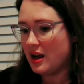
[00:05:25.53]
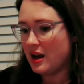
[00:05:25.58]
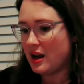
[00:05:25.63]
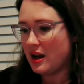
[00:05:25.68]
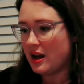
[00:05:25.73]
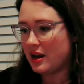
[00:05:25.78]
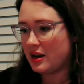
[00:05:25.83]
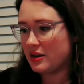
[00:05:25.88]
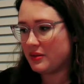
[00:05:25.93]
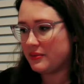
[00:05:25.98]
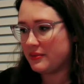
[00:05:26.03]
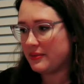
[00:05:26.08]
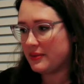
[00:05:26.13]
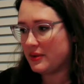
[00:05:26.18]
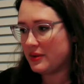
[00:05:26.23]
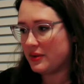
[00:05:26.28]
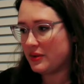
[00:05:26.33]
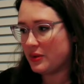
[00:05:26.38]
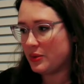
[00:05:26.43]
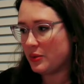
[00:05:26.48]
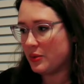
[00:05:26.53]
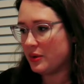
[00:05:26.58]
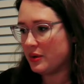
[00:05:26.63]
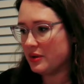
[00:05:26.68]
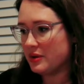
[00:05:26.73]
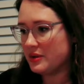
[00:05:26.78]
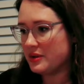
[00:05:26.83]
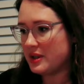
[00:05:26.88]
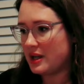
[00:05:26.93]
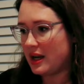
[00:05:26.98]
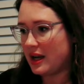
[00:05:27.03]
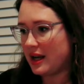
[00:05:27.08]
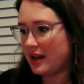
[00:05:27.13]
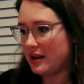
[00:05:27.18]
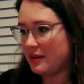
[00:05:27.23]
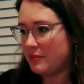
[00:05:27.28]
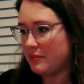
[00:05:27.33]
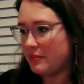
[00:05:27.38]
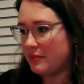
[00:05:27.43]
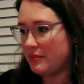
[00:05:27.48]
out of the orders that I
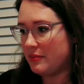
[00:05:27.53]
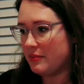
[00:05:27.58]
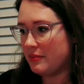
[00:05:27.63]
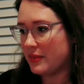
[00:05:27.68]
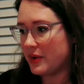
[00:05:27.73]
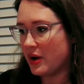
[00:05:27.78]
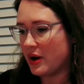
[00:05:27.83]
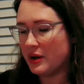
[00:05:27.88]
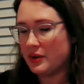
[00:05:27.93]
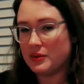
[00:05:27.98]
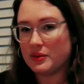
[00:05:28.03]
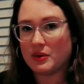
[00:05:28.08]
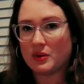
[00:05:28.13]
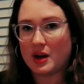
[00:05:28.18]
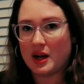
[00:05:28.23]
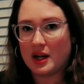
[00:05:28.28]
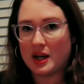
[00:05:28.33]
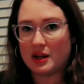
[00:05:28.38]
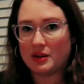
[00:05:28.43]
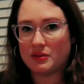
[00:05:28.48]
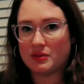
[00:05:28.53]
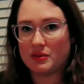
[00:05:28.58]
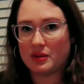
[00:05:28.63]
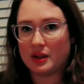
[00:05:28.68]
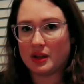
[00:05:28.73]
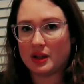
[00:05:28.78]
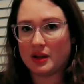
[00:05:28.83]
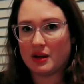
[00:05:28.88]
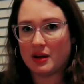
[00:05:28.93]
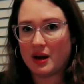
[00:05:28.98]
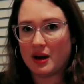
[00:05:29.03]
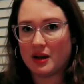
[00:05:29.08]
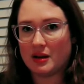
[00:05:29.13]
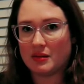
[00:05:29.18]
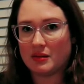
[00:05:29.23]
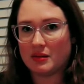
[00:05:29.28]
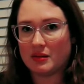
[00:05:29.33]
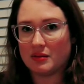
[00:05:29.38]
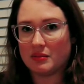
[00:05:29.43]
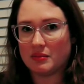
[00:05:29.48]
had gone through, I hadn't really got
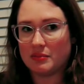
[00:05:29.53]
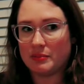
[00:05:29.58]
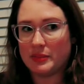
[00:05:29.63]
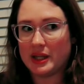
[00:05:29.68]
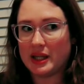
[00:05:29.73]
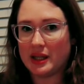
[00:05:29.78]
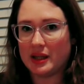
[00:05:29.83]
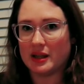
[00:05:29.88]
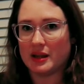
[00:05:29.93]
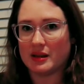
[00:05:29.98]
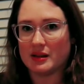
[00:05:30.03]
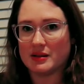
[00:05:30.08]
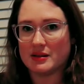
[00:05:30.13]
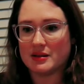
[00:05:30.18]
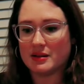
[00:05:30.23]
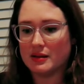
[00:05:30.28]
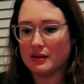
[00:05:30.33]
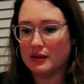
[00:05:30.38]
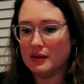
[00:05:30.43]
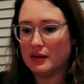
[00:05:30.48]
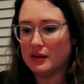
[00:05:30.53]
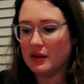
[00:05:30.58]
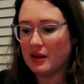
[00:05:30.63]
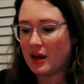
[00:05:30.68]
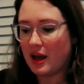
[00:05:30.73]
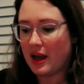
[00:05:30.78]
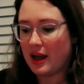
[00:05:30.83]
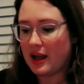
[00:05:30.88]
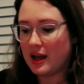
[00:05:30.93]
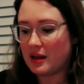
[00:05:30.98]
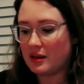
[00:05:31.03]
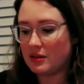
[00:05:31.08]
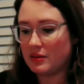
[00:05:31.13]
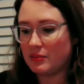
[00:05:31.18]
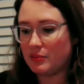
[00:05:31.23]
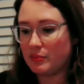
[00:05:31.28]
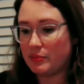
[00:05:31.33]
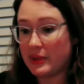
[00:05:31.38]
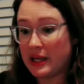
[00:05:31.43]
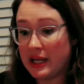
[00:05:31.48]
peas. I
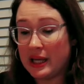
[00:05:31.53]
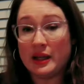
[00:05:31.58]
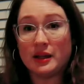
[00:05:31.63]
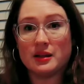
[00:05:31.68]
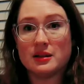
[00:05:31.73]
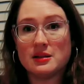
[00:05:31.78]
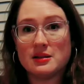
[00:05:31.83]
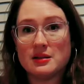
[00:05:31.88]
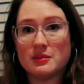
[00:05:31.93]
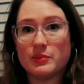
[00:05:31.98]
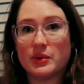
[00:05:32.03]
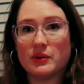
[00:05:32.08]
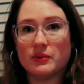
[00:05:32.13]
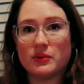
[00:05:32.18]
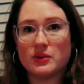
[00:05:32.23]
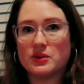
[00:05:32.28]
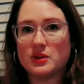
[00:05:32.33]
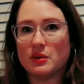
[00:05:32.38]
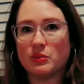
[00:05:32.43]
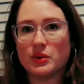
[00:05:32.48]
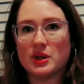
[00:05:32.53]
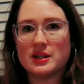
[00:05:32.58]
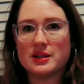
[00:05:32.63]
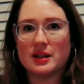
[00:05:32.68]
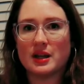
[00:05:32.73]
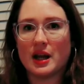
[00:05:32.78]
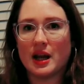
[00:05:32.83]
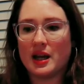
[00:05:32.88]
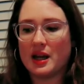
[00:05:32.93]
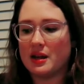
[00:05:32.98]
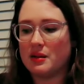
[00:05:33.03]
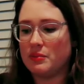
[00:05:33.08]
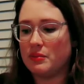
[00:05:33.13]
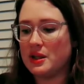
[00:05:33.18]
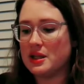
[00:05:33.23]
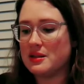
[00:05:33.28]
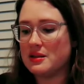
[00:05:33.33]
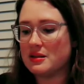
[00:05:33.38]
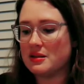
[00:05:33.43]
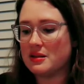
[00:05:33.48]
had beans, but for some reason I had
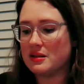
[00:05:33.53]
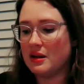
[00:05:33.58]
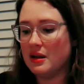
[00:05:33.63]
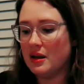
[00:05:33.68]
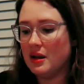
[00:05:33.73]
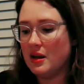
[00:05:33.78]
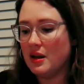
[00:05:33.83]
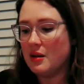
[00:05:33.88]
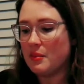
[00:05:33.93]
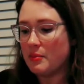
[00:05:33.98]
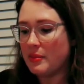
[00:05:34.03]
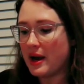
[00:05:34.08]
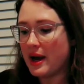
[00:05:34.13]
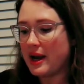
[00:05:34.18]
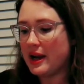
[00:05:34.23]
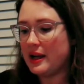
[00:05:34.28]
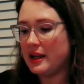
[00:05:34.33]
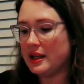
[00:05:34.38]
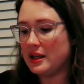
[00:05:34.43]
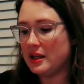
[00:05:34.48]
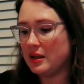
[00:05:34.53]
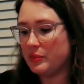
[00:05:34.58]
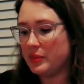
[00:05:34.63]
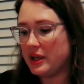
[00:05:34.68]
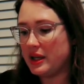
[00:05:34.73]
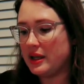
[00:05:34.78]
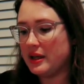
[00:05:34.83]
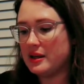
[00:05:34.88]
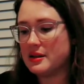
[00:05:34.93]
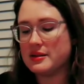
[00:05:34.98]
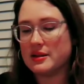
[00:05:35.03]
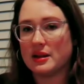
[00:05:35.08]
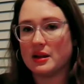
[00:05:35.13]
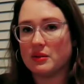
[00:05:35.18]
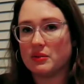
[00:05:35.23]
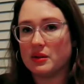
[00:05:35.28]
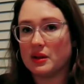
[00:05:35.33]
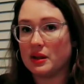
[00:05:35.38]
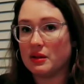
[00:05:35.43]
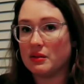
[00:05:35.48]
missed buying any peas and I
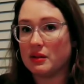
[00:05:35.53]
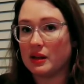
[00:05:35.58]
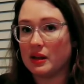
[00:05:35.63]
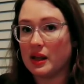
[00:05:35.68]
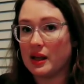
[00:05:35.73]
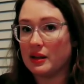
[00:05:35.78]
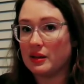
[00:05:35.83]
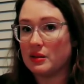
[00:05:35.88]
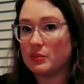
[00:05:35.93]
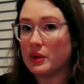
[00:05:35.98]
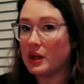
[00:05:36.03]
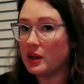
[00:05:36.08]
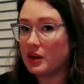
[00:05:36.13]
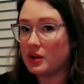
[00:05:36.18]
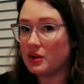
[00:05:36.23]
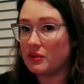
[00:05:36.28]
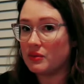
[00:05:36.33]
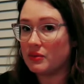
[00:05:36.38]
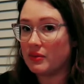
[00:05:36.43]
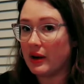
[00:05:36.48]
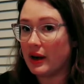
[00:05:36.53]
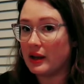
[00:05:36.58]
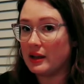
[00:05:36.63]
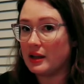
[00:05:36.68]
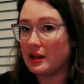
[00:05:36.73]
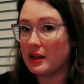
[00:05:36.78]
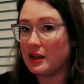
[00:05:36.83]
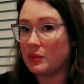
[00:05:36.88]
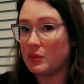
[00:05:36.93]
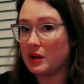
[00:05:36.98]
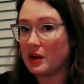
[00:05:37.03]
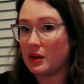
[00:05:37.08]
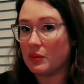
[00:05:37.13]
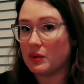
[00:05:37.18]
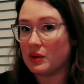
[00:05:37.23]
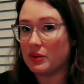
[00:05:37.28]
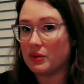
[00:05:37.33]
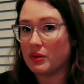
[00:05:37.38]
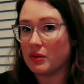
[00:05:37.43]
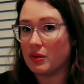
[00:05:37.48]
really, really like them and I couldn't find any when I
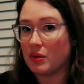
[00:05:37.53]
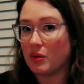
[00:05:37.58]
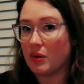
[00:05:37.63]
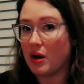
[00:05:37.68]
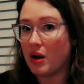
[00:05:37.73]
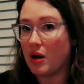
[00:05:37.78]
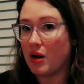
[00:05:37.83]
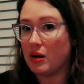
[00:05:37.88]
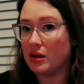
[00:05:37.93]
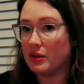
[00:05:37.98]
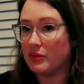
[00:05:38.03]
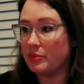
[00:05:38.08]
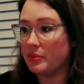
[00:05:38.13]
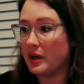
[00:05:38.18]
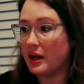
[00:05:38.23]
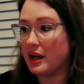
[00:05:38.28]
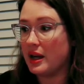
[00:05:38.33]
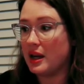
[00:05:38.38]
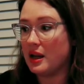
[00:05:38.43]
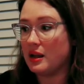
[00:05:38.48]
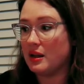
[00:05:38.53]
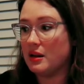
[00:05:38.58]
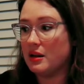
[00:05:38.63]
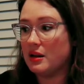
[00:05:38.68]
went through all of my